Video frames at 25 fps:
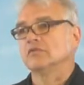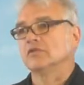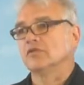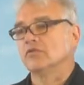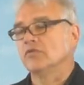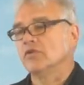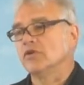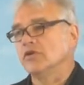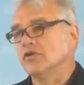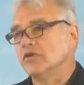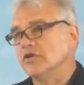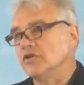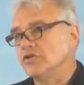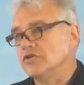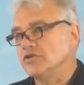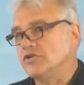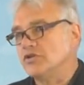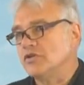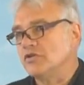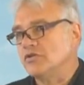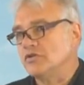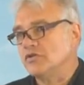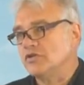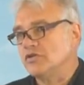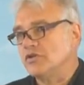
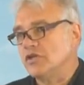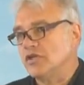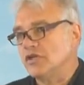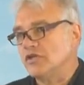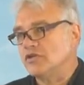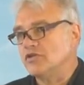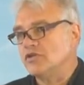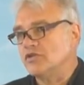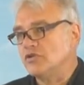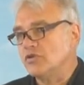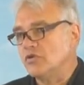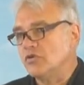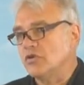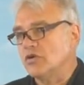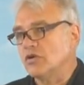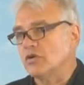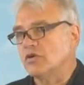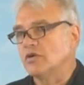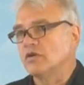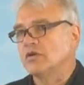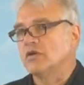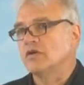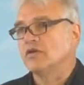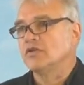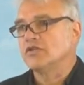is
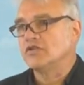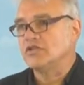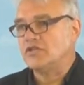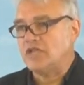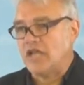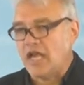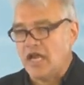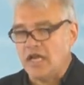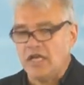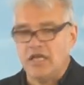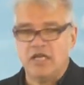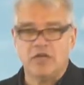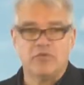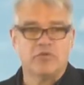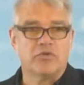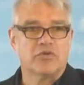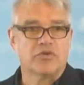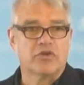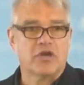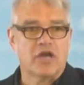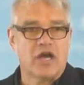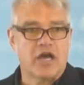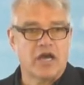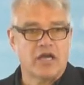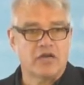your standing
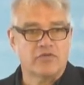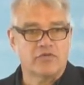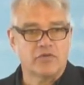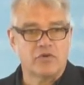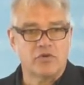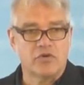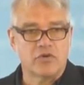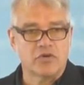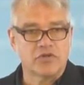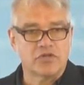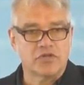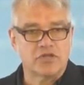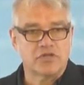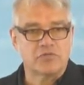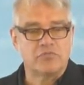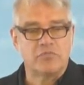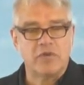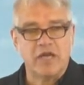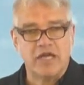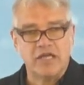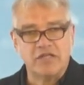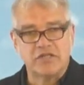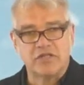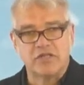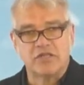with God. Of course, it's
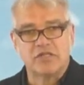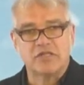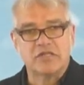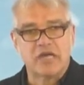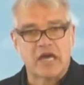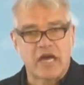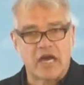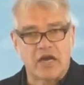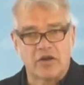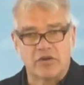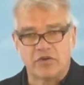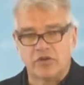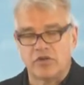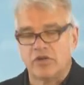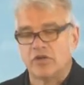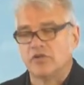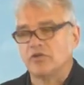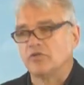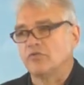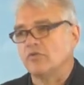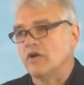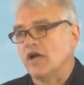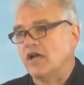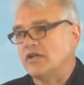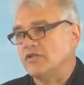based entirely on
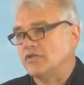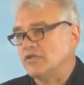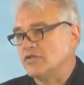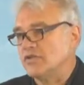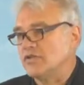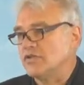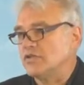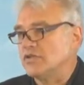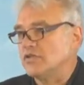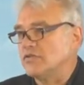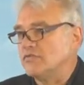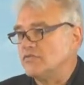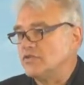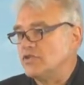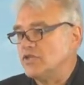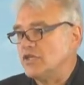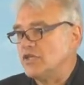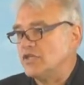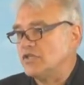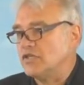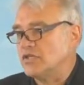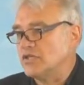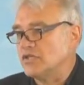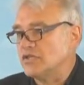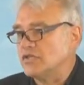the righteousness of
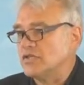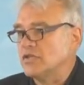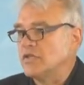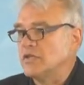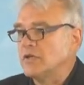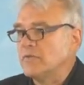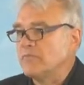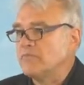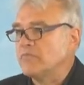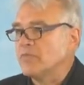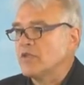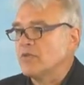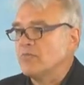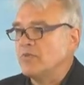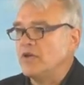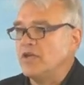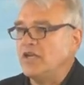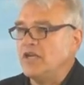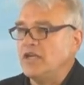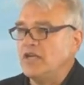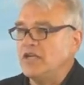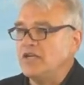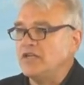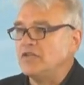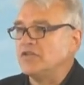Jesus, but
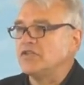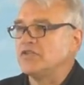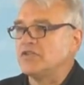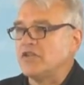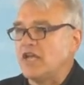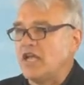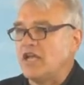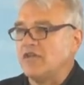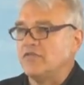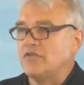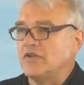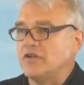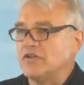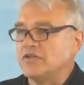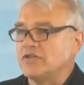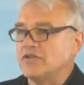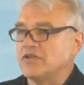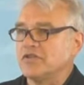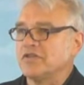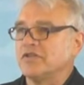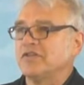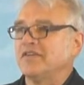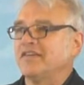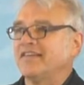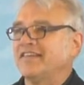he didn't save
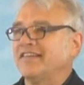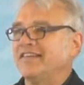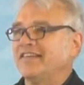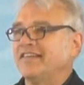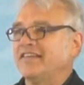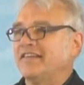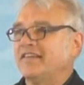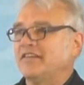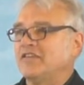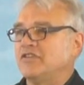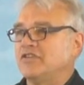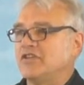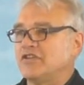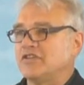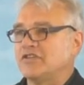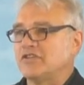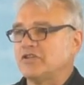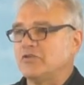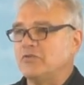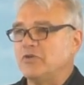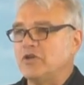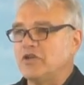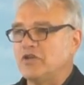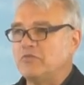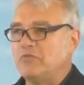us just
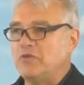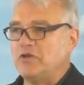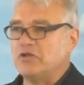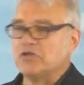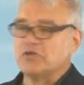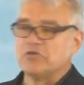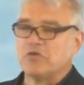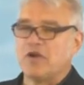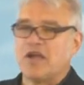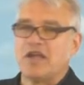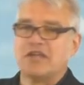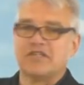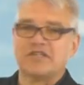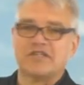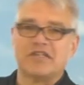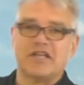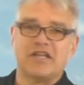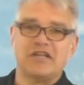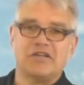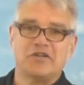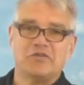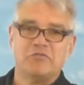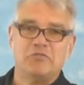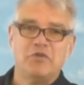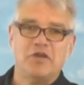so we could be
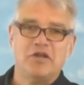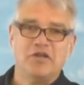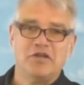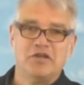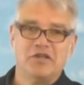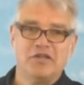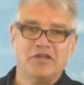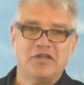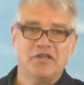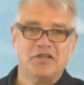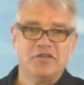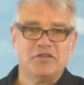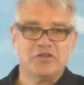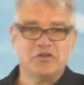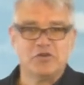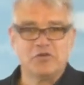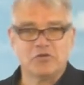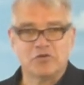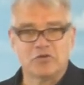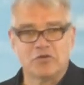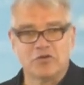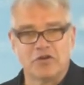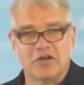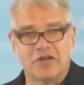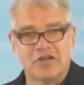translated immediately into
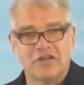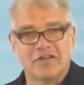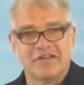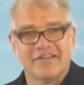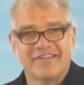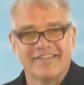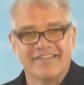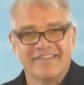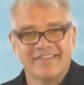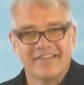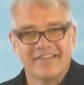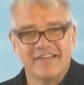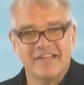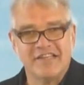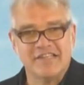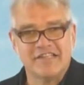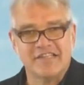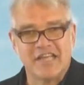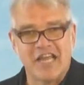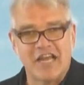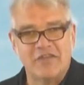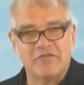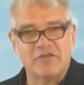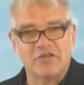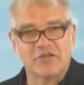glory. He
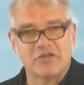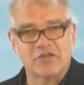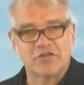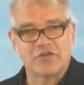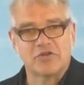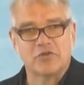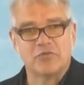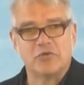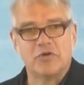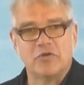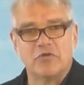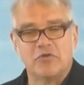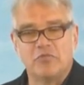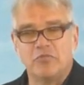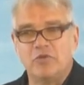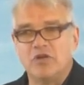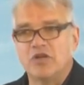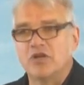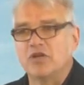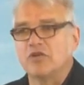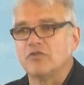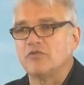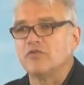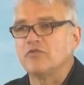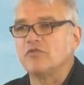saved us so that we would be
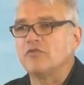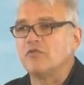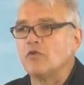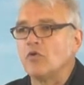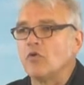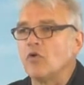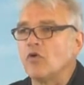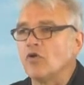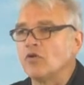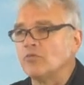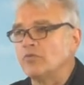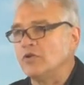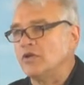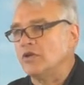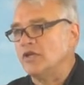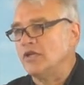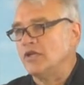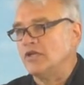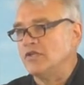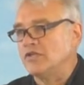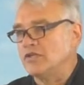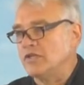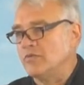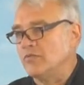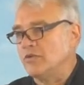conformed in
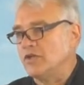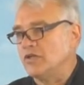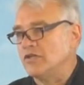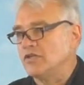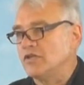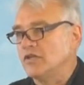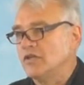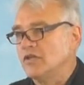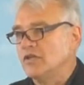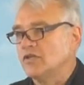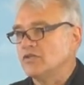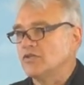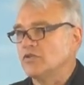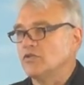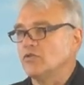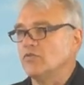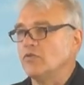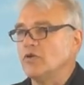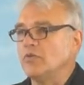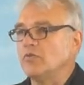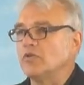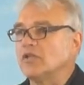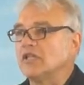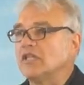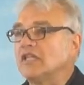his image, so that
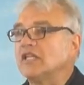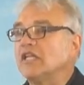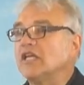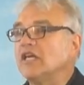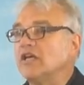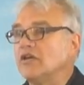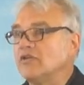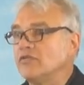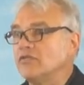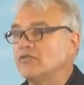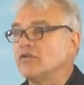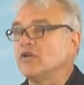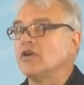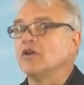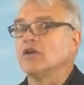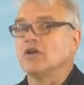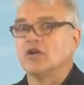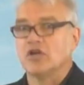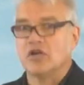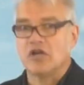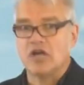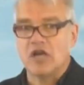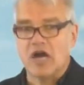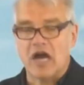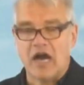we would live
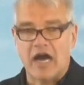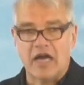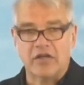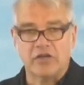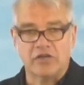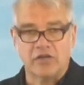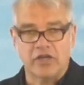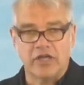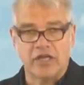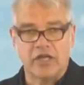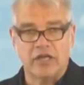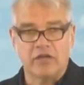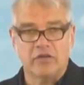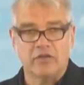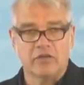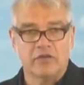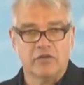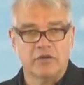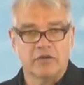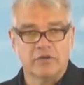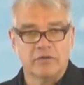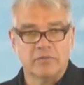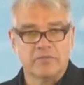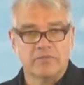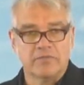godly
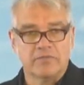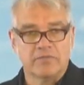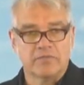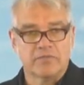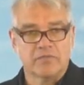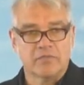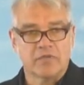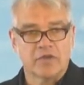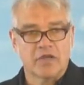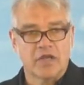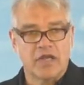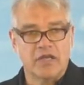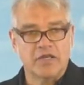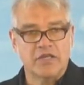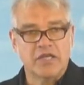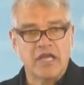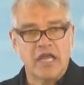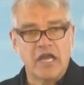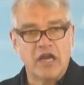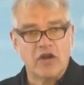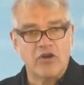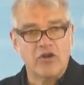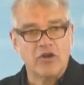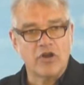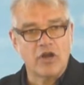and
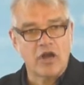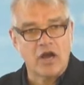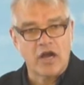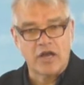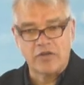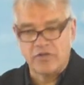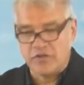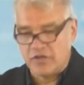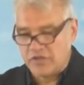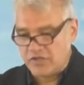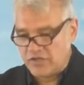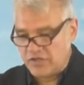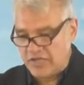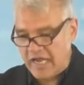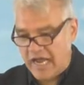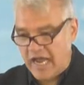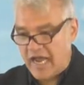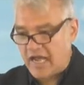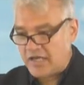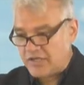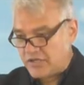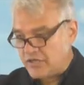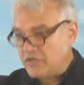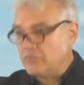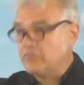carry on this
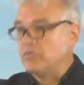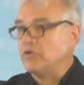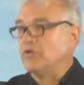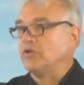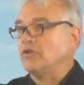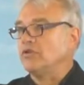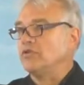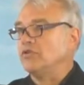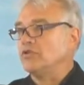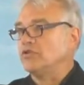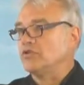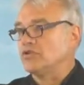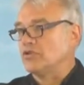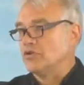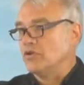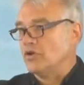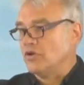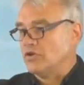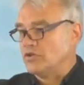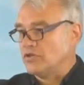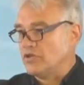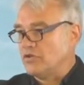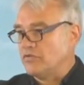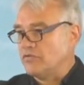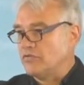task of building the
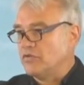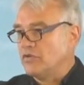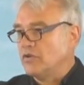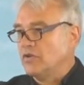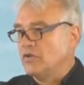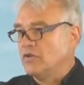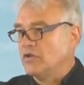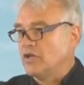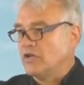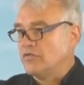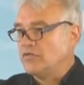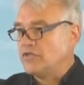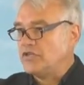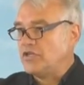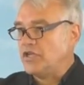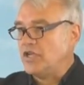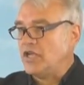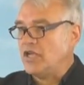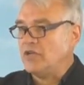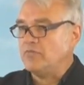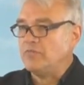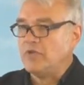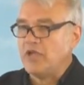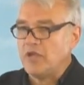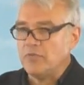church, of
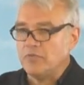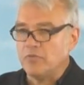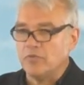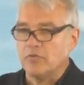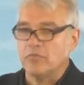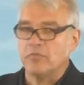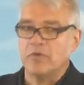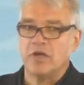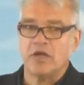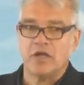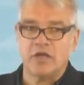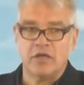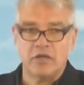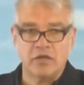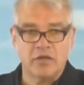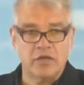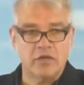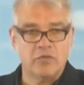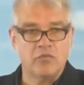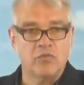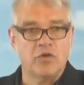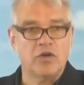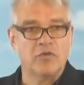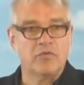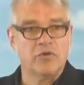seeing people, men
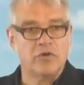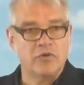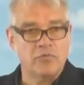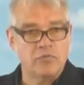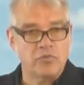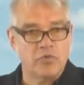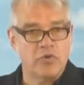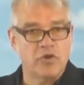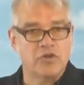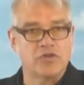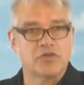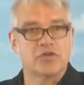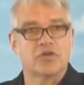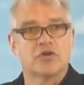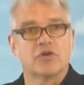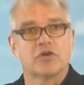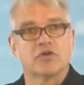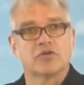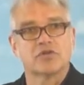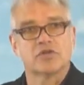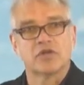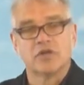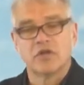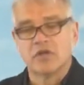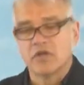and women and boys and
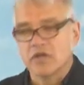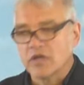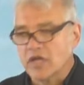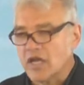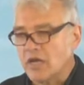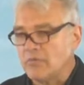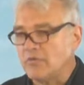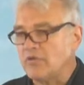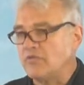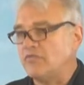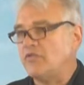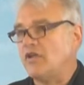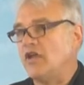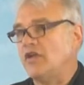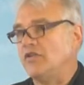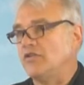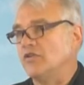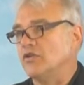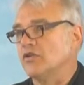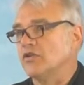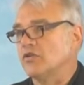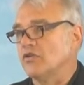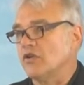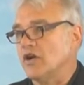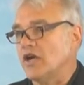girls, come to
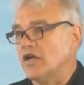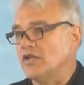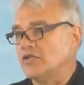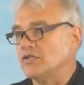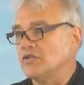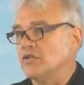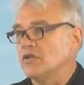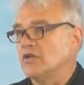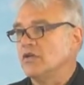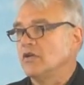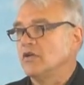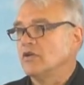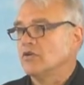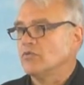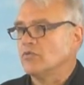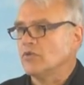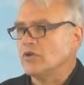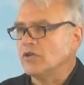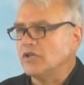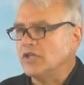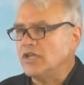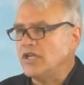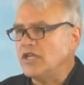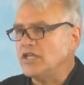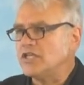faith in Christ,
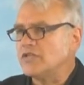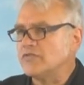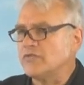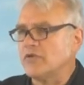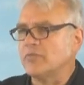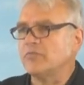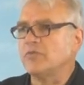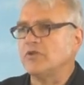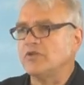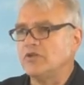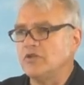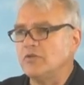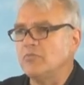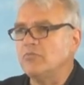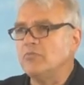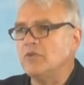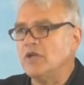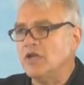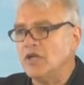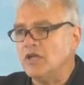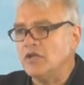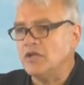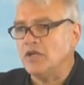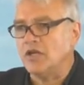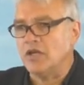released from the
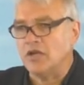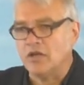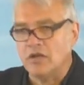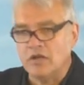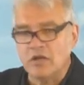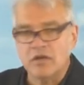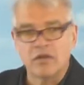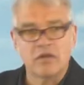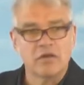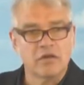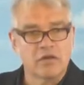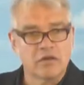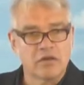dominion